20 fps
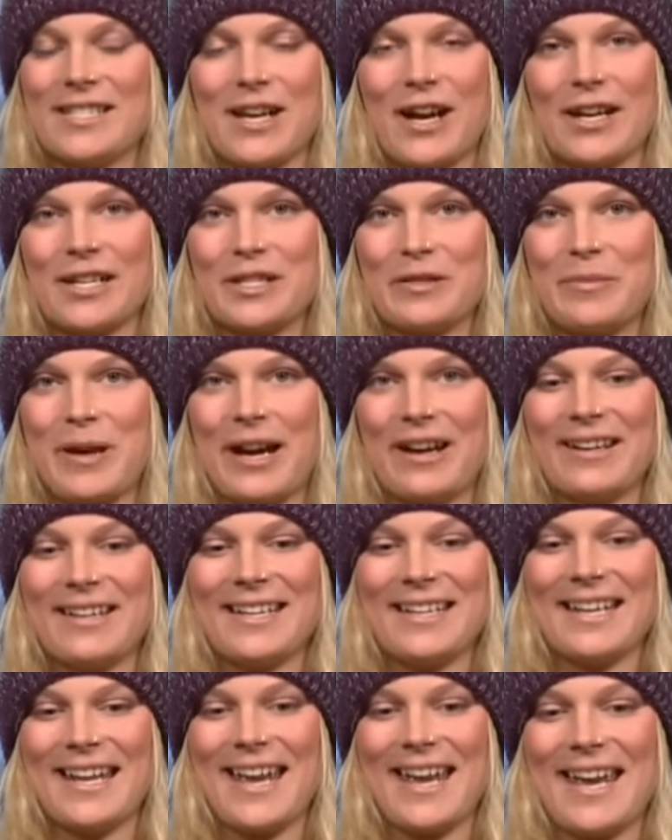talked about
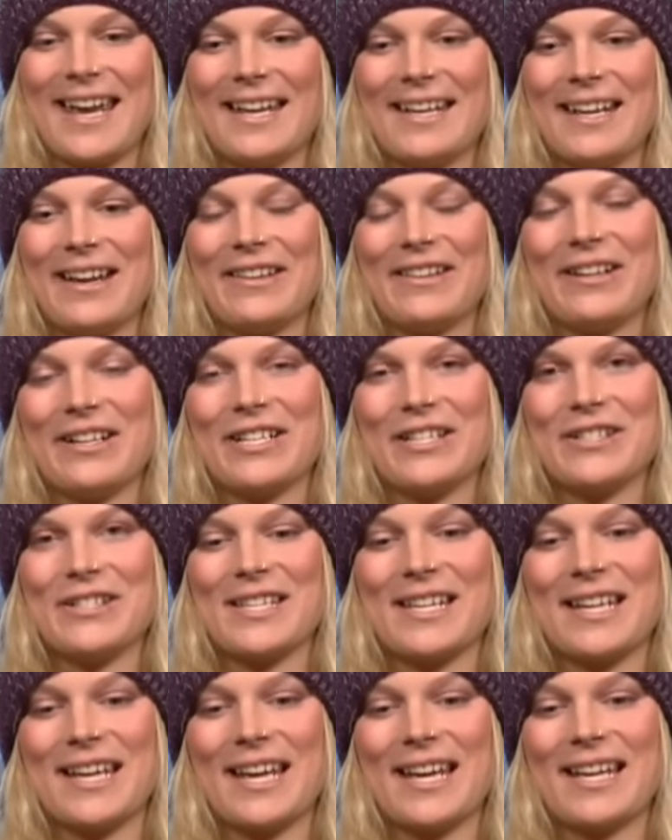it, and now they're
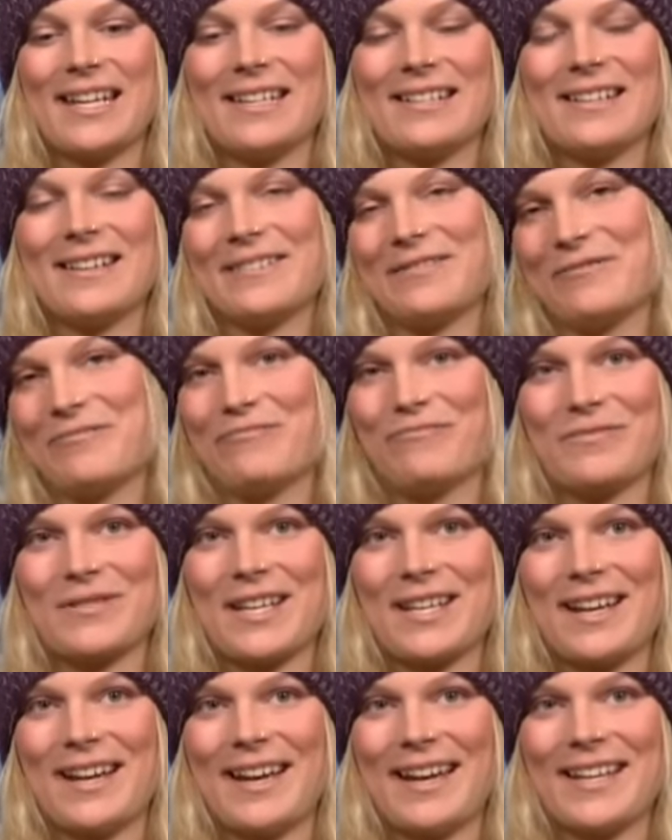using it
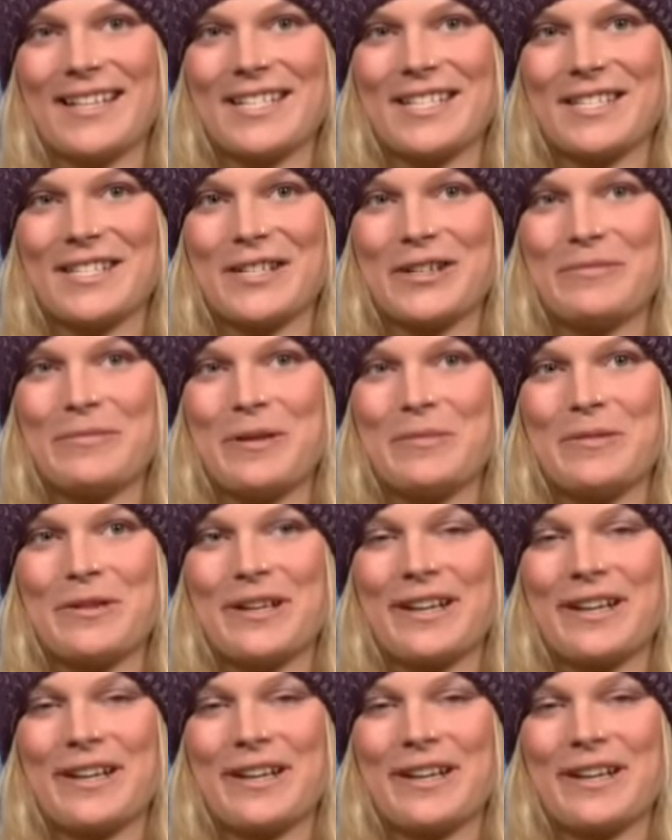Uh, just so people